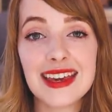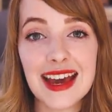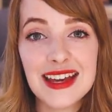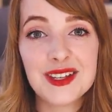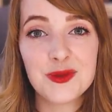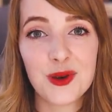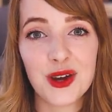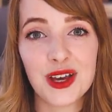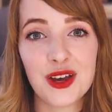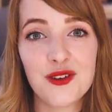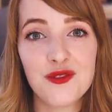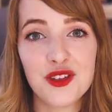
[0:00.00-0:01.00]

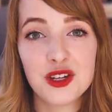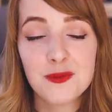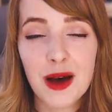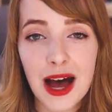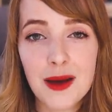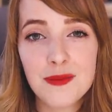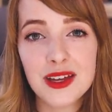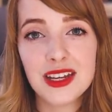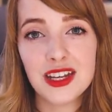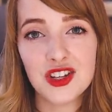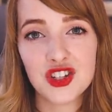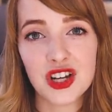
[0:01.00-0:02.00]
caseworker for the
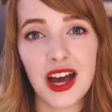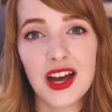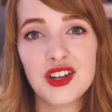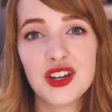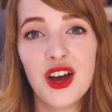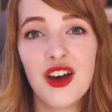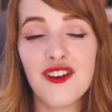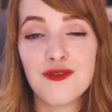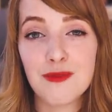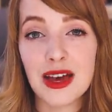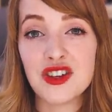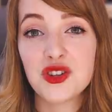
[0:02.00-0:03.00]
department in charge of
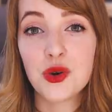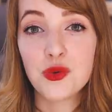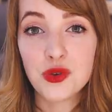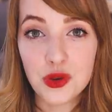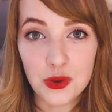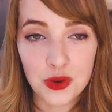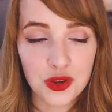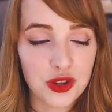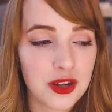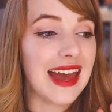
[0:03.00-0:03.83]
magical youth.